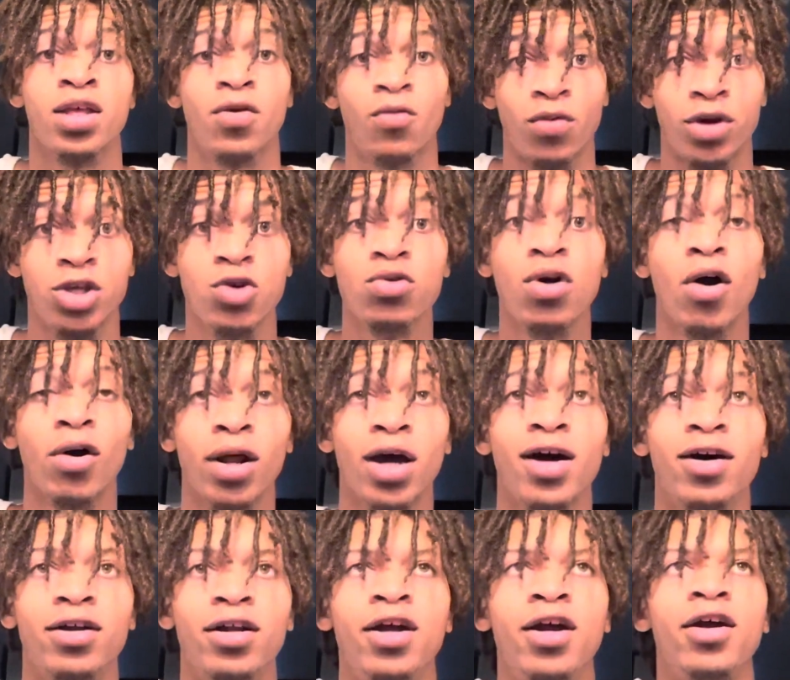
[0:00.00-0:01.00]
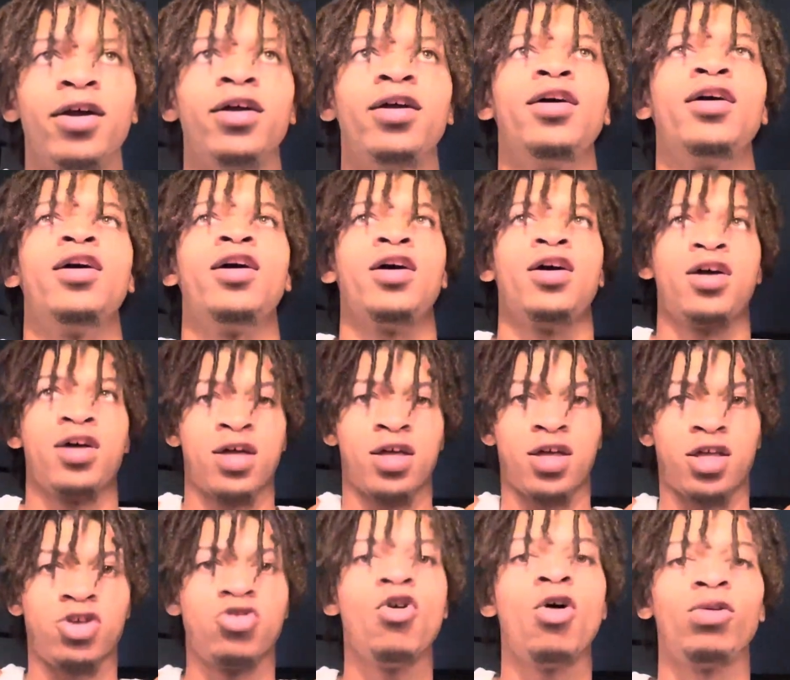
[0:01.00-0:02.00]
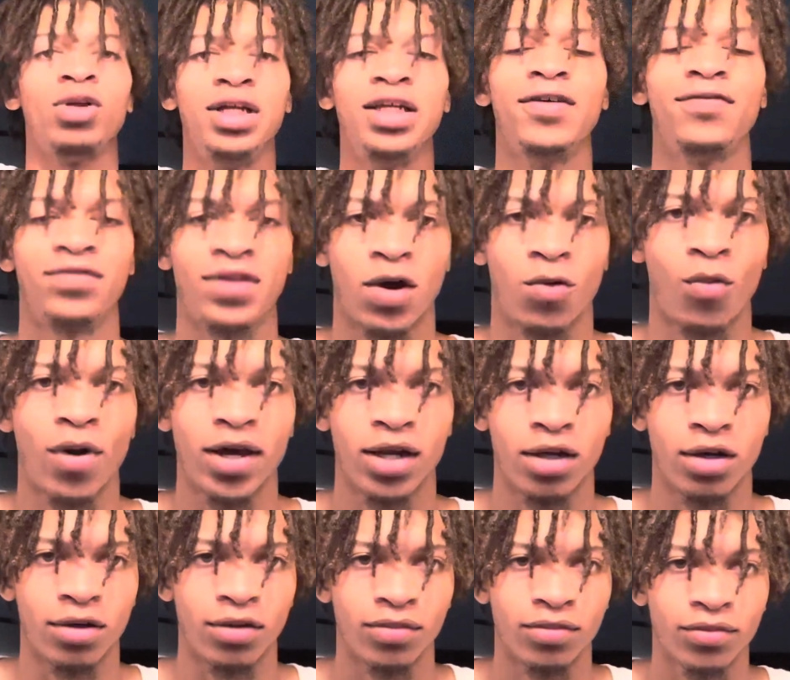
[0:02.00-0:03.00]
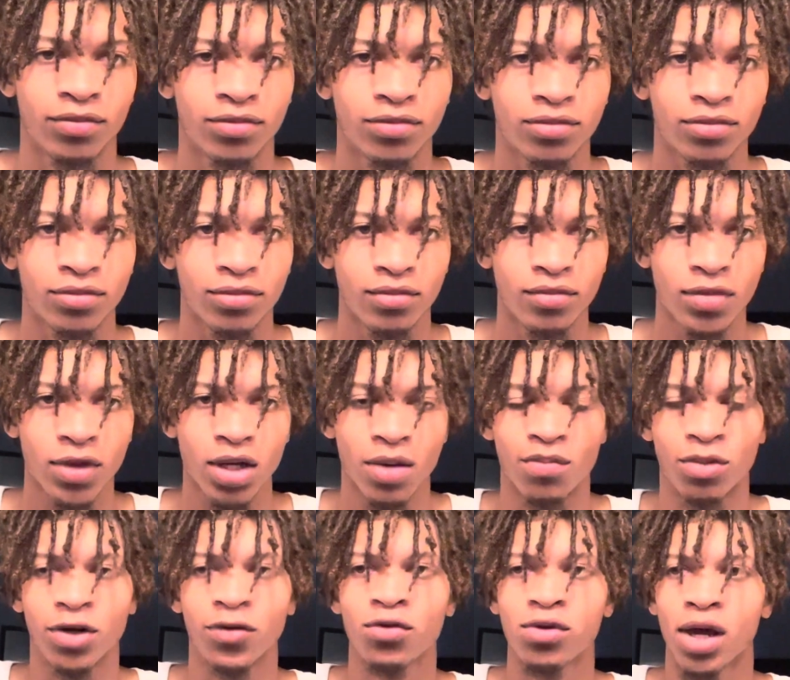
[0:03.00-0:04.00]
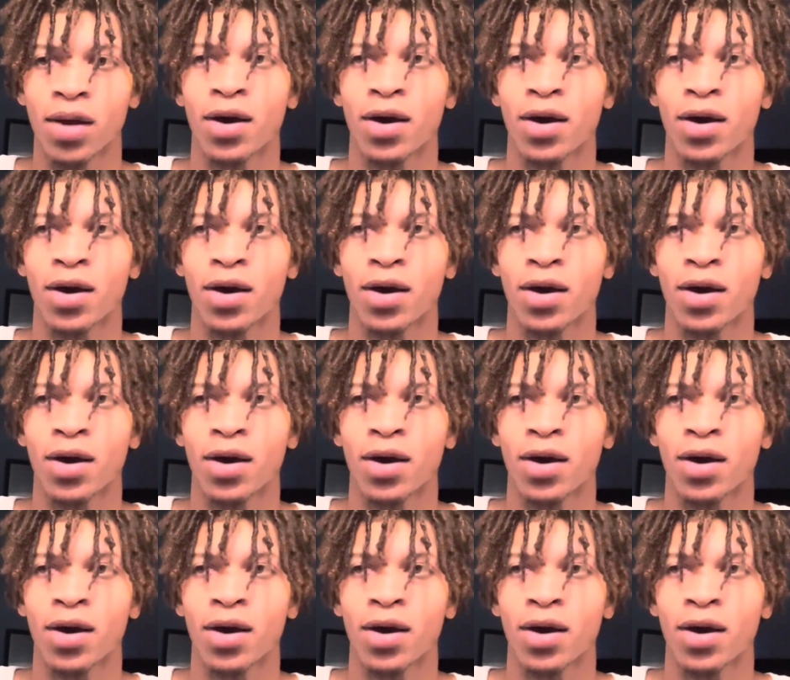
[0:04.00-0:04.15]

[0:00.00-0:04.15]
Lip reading: When you go down there, you're going to lift that weight up. But if you're like,